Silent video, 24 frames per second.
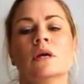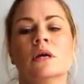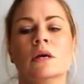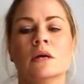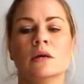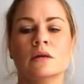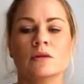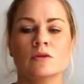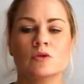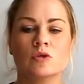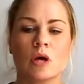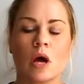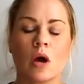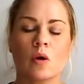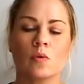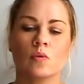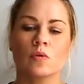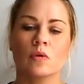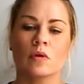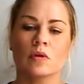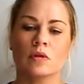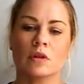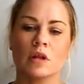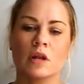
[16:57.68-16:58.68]
So
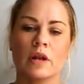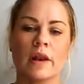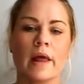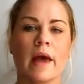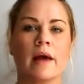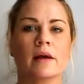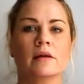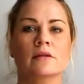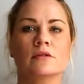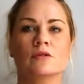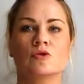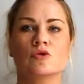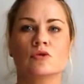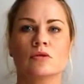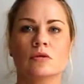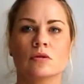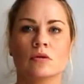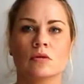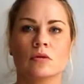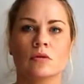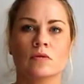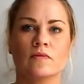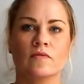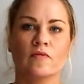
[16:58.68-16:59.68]
the next
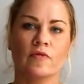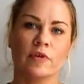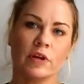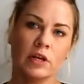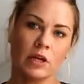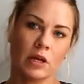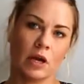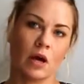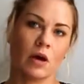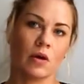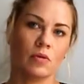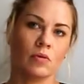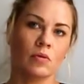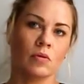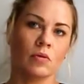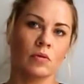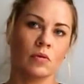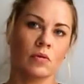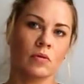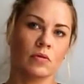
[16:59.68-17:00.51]
video